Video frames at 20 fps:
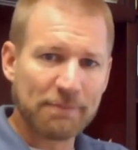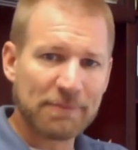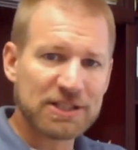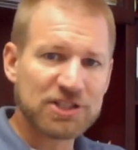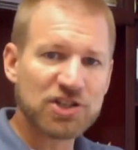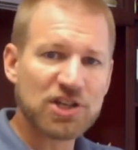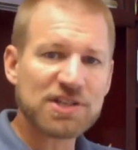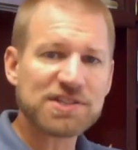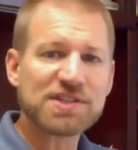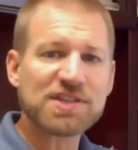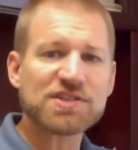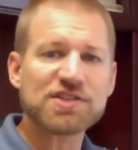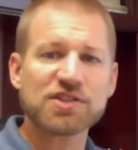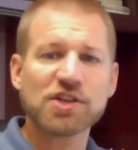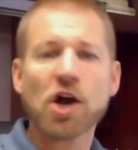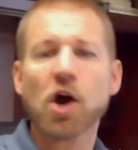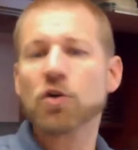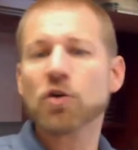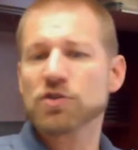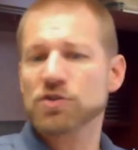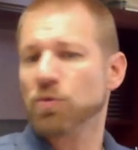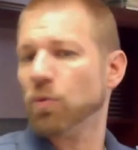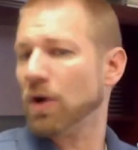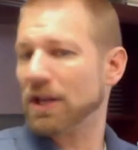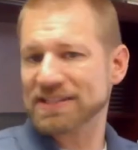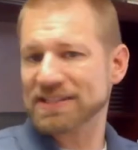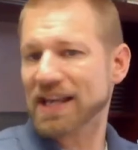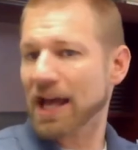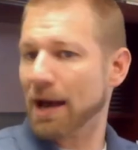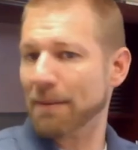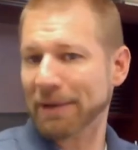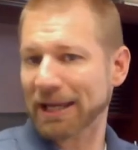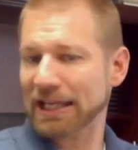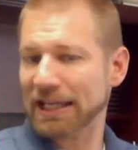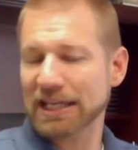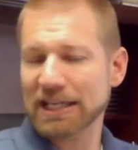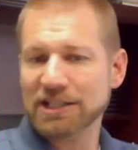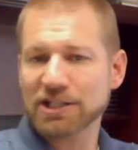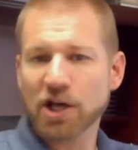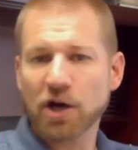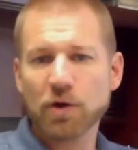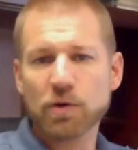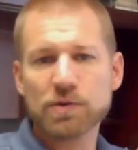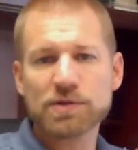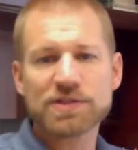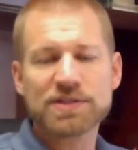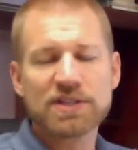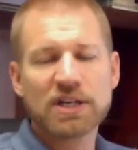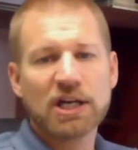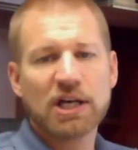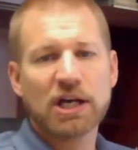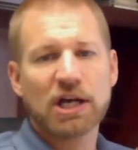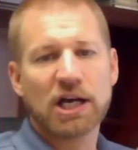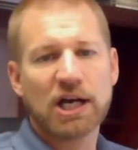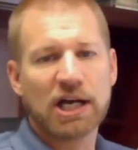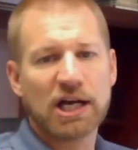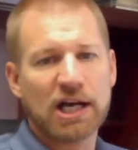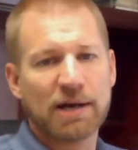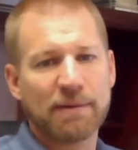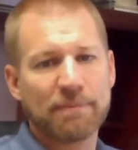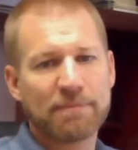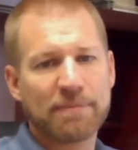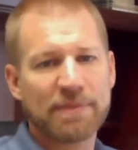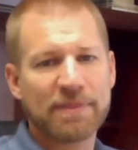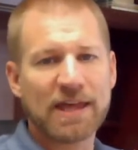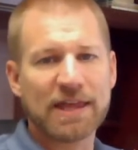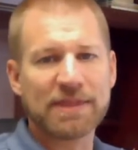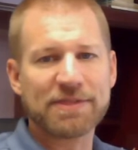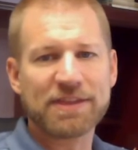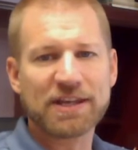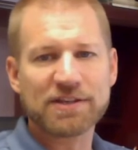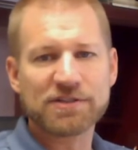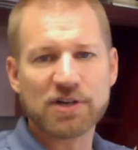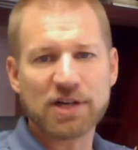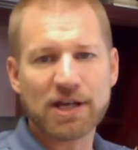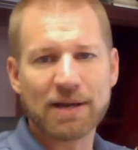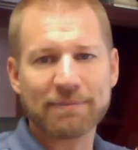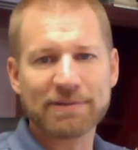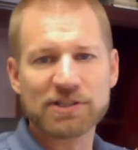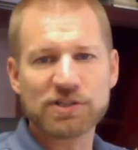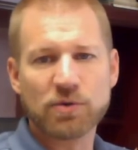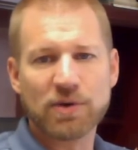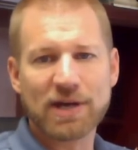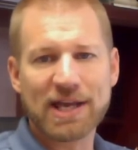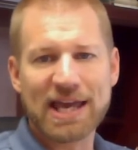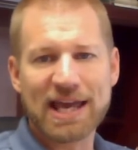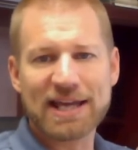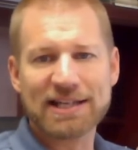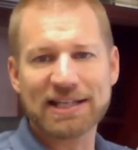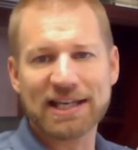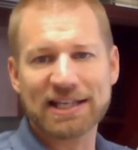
Jesus knows what's coming. He knows that things are coming to a head,